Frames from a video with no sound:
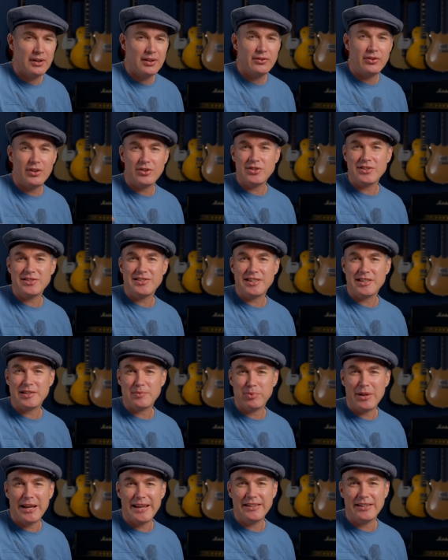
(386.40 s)
So I just
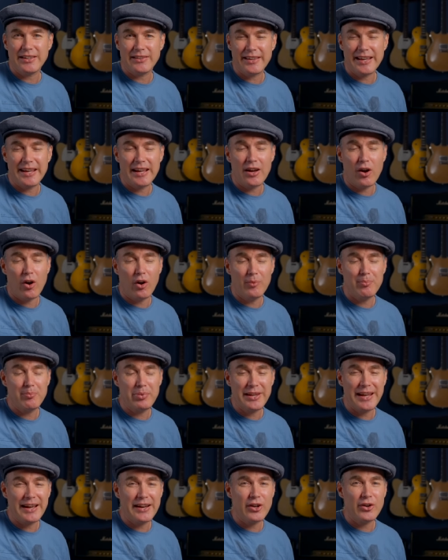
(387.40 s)
explained it there on
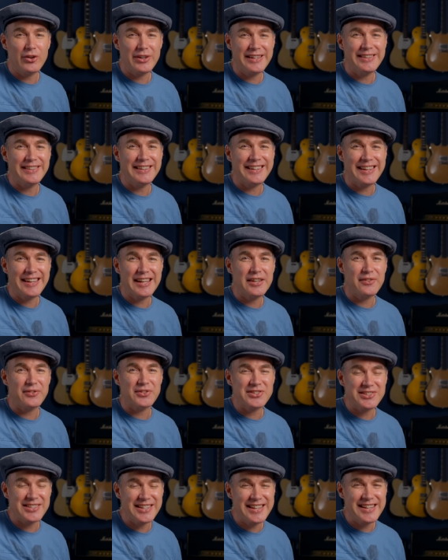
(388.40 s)
piano in the key of
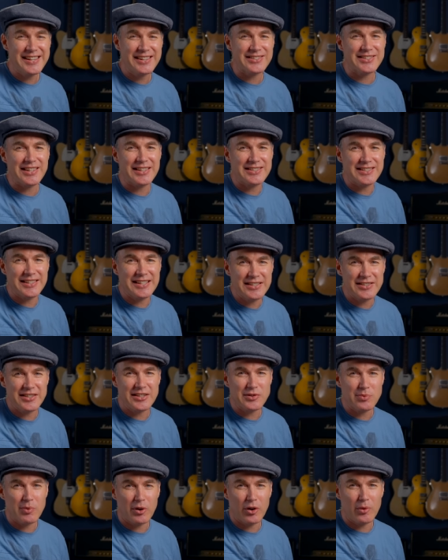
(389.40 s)
C, because that's the
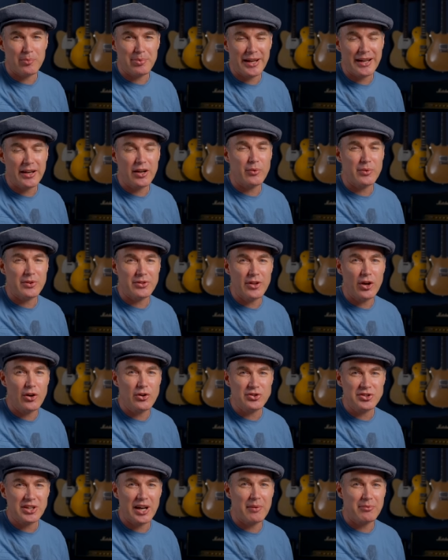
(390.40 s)
easiest one on piano with no
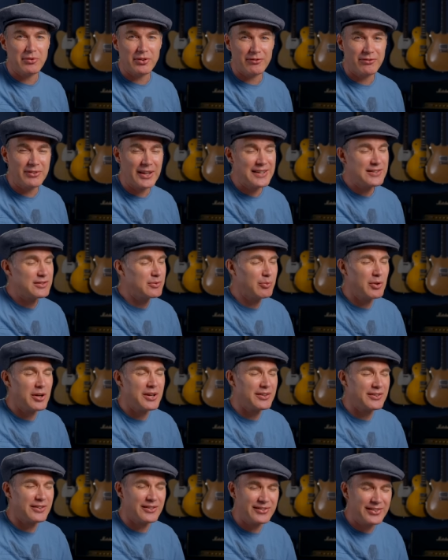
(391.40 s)
sharps and flats at
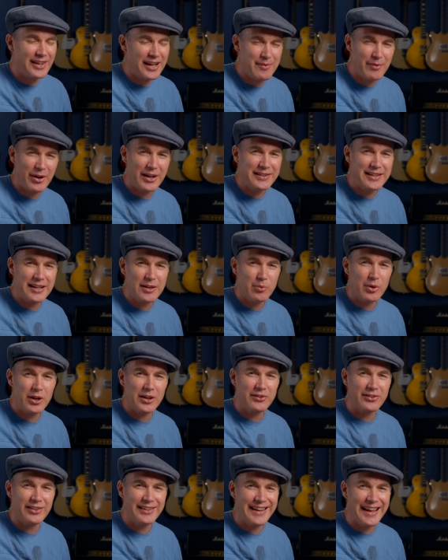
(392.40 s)
work. The same idea
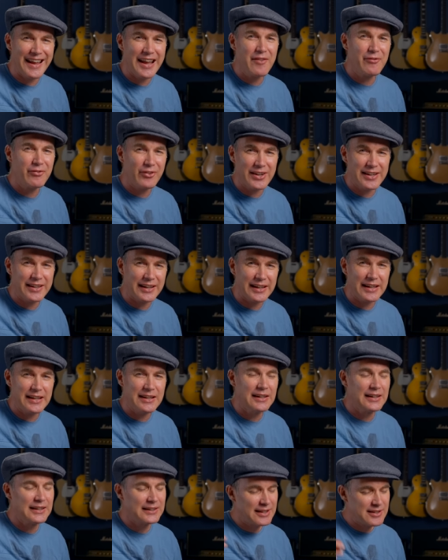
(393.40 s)
works in every key.
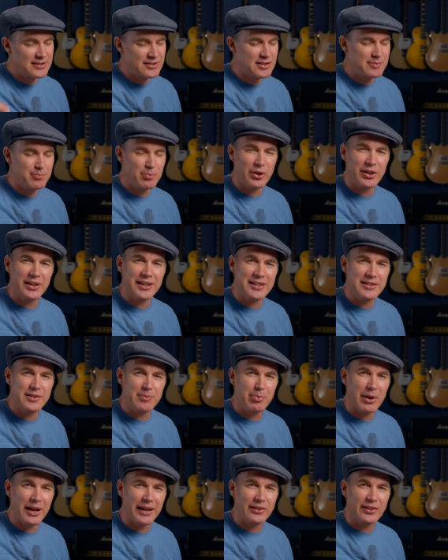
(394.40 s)
Let's just put it into
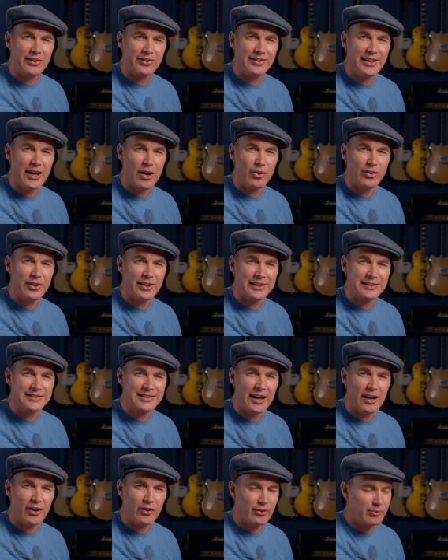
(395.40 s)
practice now on the
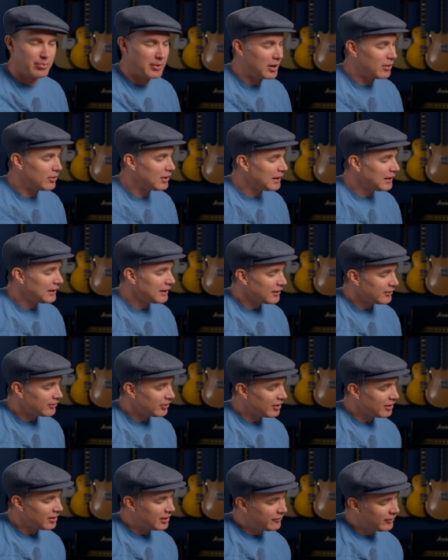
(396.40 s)
guitar as well.
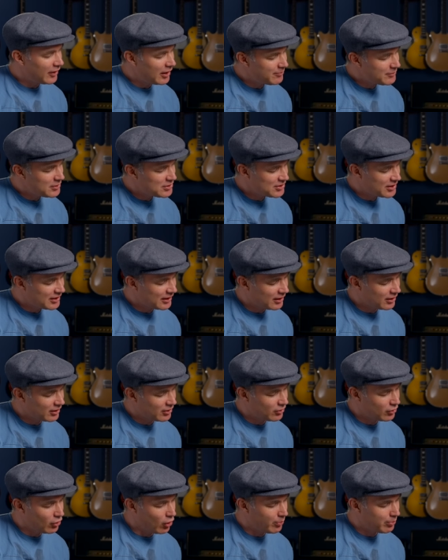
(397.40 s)
So if I'm using a
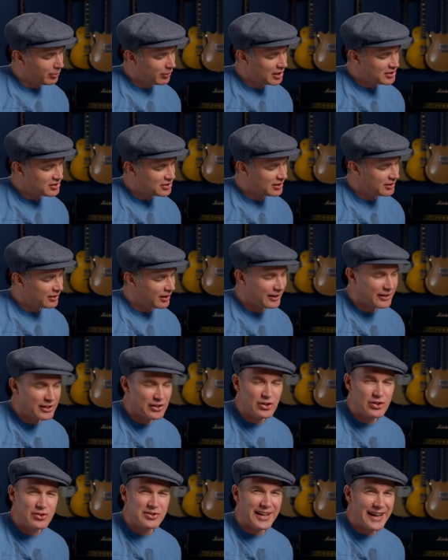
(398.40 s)
chord progression, I can
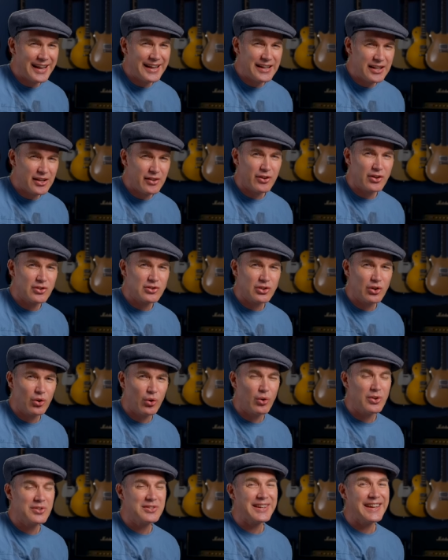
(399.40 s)
use any of those
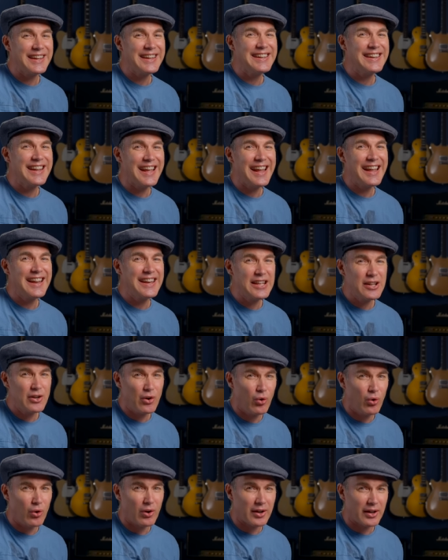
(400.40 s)
chords in any
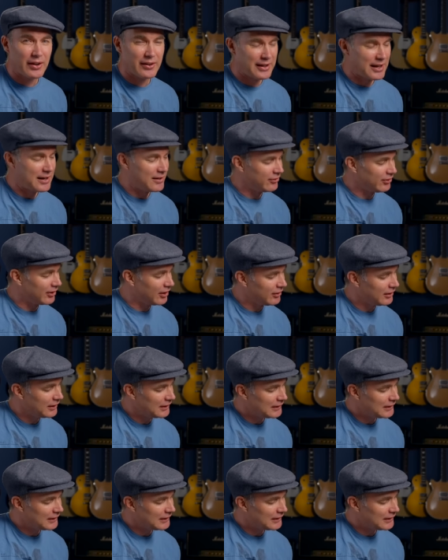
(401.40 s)
order, okay? So